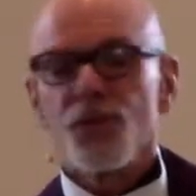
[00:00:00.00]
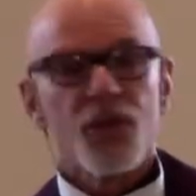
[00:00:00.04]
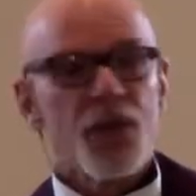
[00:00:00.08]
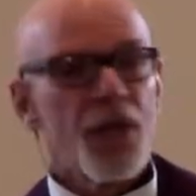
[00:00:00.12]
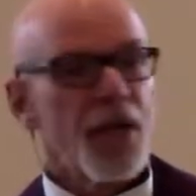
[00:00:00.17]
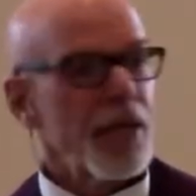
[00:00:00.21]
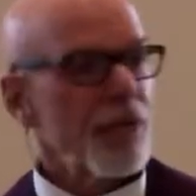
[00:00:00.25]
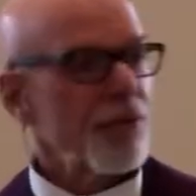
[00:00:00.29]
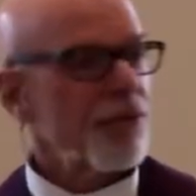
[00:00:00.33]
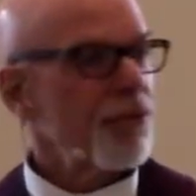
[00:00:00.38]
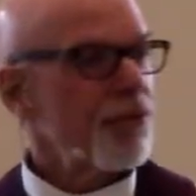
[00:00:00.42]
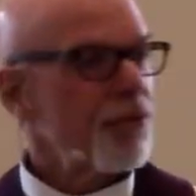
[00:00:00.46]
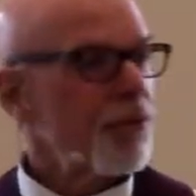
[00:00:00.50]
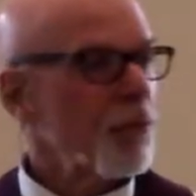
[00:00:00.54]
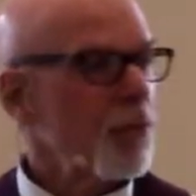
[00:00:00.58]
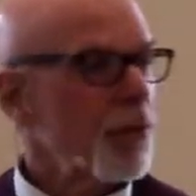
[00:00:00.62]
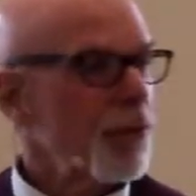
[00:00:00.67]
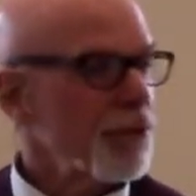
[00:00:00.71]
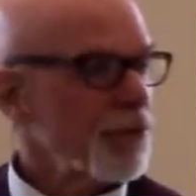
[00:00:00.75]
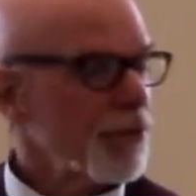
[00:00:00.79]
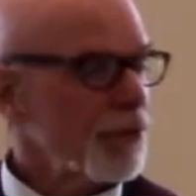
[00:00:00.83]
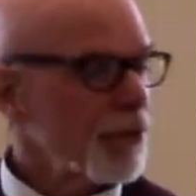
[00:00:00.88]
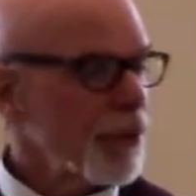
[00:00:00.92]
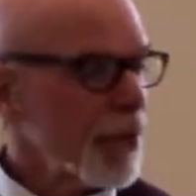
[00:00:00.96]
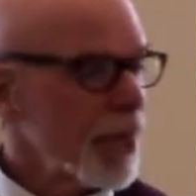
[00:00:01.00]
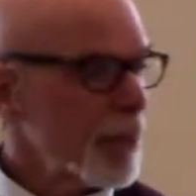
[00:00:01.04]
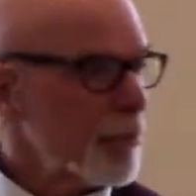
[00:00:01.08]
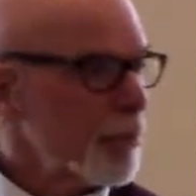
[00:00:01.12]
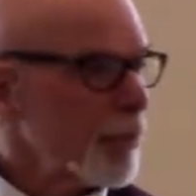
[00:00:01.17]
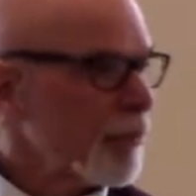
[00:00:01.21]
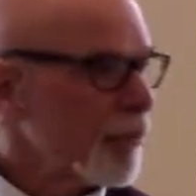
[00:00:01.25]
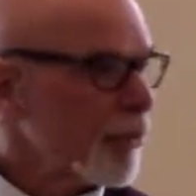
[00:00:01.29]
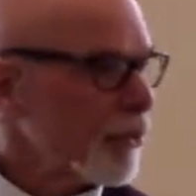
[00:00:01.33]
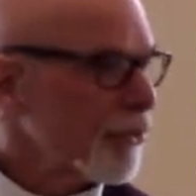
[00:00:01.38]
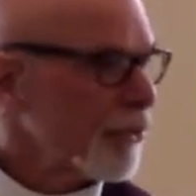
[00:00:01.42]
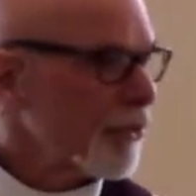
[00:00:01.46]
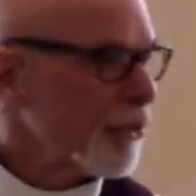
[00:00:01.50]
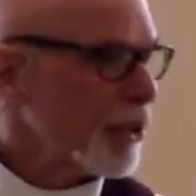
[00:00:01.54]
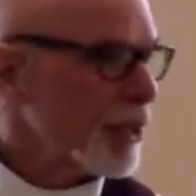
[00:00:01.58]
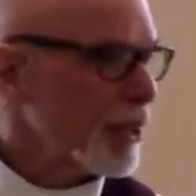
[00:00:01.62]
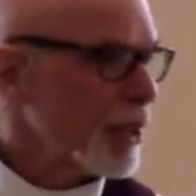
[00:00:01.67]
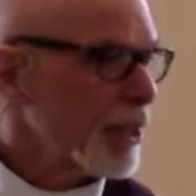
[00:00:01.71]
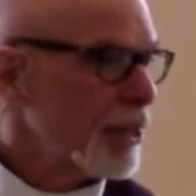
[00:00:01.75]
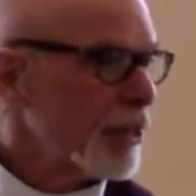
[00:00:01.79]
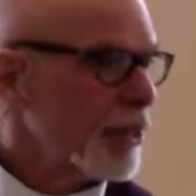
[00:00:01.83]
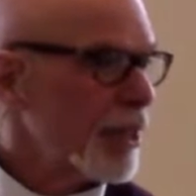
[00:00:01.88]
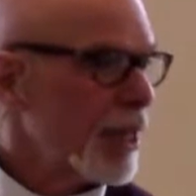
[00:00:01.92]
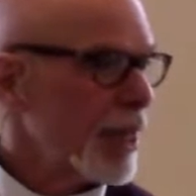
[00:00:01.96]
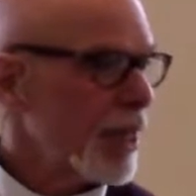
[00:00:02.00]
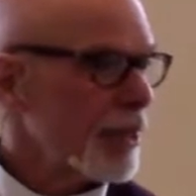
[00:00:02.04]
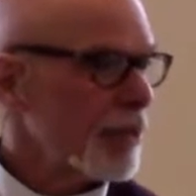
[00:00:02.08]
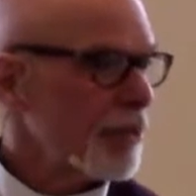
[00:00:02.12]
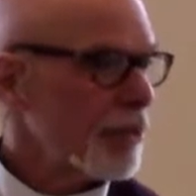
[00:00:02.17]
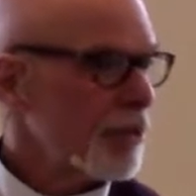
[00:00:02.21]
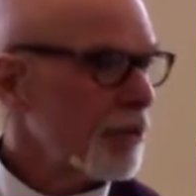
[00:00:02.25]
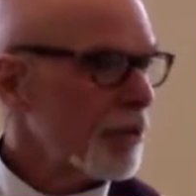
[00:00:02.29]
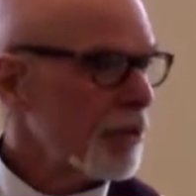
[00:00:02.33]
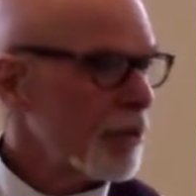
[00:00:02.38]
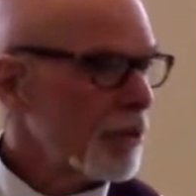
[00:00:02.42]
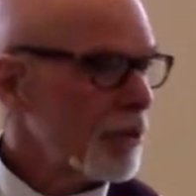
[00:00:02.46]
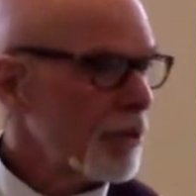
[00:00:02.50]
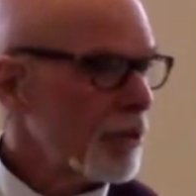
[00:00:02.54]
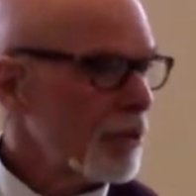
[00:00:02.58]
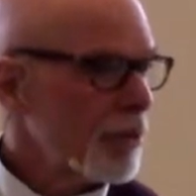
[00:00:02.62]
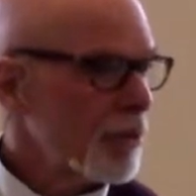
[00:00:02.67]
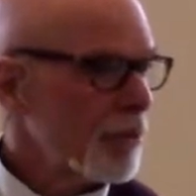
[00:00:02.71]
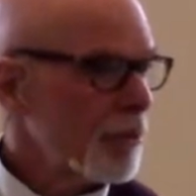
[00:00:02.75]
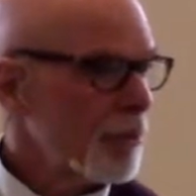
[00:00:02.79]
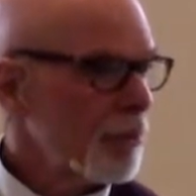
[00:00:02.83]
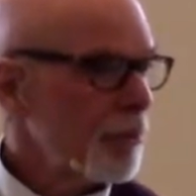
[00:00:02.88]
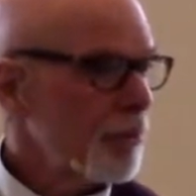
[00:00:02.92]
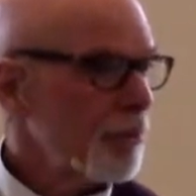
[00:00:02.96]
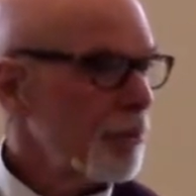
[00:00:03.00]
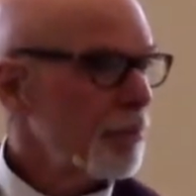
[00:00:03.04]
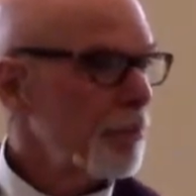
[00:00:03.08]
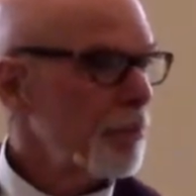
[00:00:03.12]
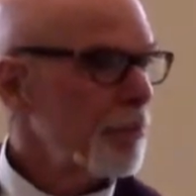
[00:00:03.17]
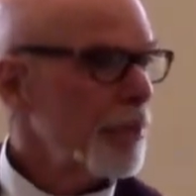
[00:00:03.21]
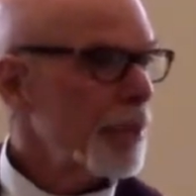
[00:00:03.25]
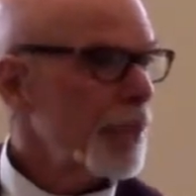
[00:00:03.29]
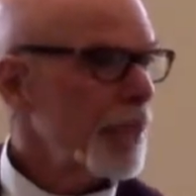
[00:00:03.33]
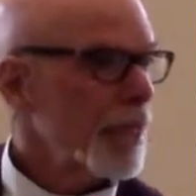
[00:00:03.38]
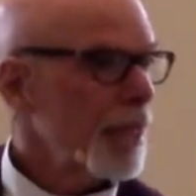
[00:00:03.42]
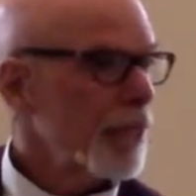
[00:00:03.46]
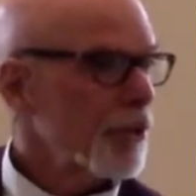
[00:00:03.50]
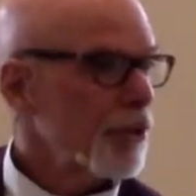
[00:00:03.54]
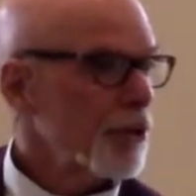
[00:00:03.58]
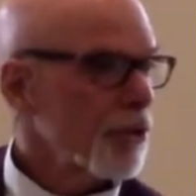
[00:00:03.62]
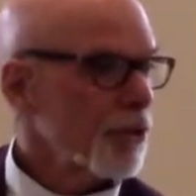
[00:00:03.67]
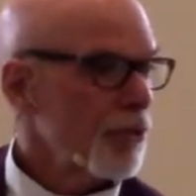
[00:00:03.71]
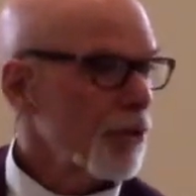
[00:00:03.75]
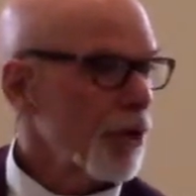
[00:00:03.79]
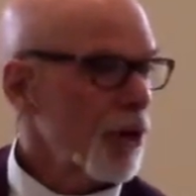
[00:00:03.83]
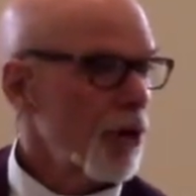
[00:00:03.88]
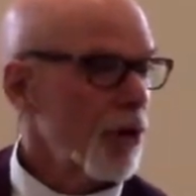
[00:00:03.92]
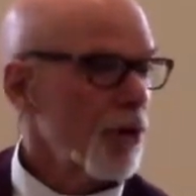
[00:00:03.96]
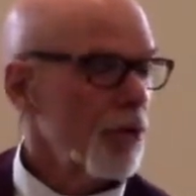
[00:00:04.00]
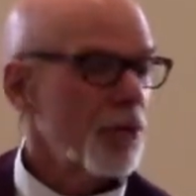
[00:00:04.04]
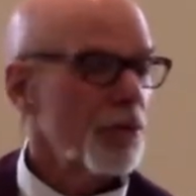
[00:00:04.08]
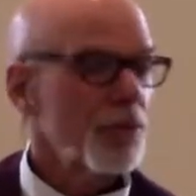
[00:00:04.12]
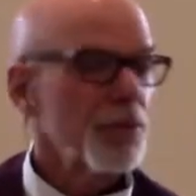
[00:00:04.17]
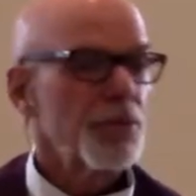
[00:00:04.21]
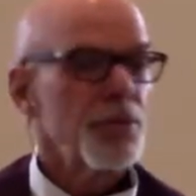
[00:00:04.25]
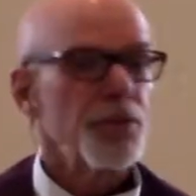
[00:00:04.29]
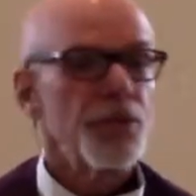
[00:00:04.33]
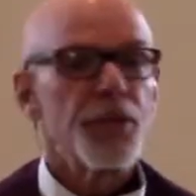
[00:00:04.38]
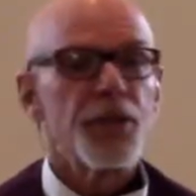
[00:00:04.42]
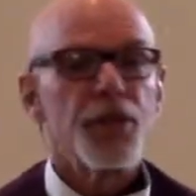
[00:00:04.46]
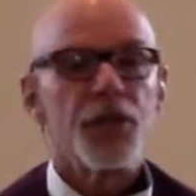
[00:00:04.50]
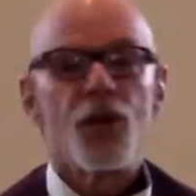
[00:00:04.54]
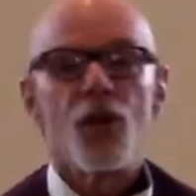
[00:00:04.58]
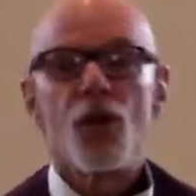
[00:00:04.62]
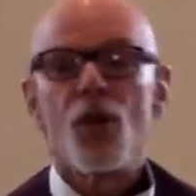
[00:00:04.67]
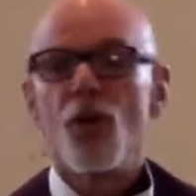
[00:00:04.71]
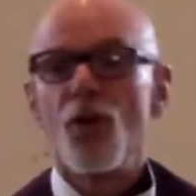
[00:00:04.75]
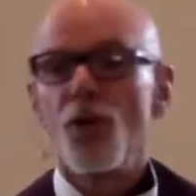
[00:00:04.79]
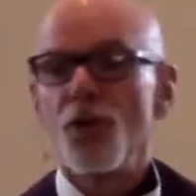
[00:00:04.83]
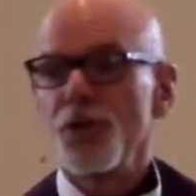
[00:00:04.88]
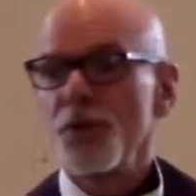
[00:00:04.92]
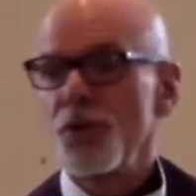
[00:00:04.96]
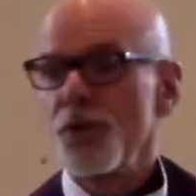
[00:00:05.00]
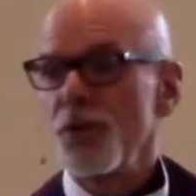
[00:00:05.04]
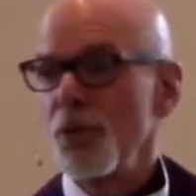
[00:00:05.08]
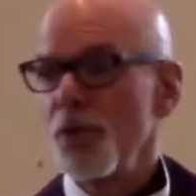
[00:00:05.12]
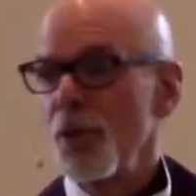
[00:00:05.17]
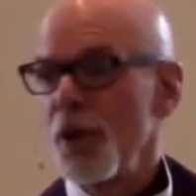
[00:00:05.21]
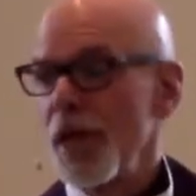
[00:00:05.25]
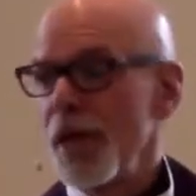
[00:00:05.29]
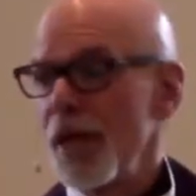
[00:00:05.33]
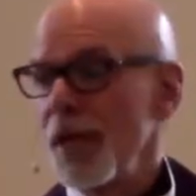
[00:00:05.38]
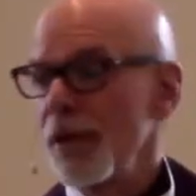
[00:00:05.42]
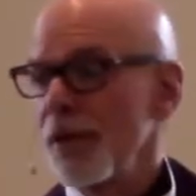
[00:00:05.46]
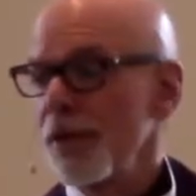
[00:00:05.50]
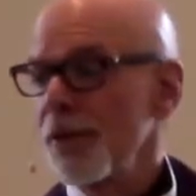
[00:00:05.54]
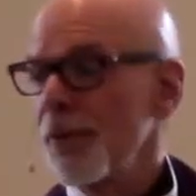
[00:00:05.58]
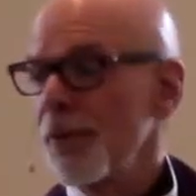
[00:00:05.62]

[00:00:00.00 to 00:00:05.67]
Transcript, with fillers: life was a type of a seed that began to grow in a whole new way